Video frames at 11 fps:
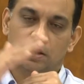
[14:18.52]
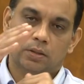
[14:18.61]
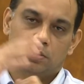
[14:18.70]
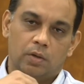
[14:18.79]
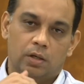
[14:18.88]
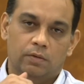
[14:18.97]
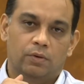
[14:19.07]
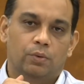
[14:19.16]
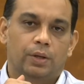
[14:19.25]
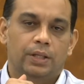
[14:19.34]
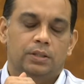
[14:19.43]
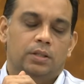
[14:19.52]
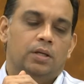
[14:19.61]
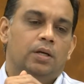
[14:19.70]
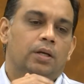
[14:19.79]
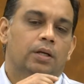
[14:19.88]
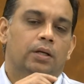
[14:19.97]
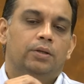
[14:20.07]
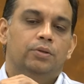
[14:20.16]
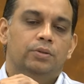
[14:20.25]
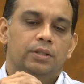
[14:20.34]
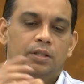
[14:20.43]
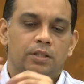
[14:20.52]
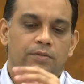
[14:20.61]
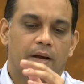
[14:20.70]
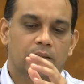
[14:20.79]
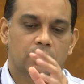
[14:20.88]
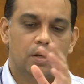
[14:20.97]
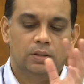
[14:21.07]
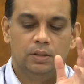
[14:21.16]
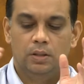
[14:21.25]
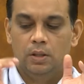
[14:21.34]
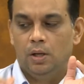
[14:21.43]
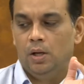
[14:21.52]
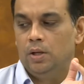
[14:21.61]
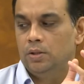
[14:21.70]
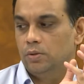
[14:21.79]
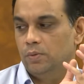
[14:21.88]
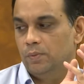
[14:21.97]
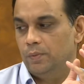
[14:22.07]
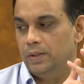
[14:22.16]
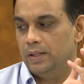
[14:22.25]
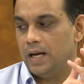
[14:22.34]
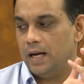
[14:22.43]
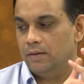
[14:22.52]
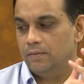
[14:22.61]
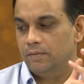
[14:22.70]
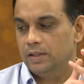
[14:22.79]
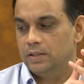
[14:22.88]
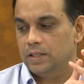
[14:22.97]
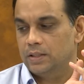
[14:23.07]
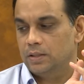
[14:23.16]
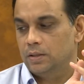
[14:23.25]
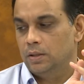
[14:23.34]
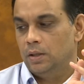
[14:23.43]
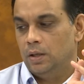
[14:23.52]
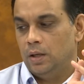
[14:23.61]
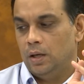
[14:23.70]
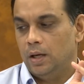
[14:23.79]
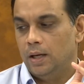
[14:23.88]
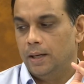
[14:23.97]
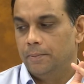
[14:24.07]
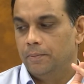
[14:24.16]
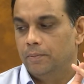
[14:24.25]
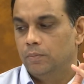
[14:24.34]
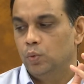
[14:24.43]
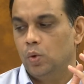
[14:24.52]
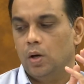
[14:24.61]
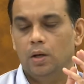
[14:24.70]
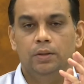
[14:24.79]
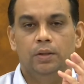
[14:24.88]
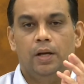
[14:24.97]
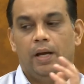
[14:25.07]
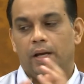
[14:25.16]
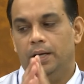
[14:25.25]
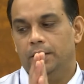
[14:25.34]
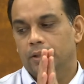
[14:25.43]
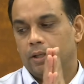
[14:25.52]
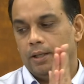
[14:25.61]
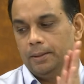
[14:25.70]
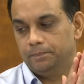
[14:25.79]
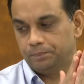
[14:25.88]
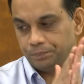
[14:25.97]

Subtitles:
and smaller flow rates using these fan laws. So with that, we'll just move on, and there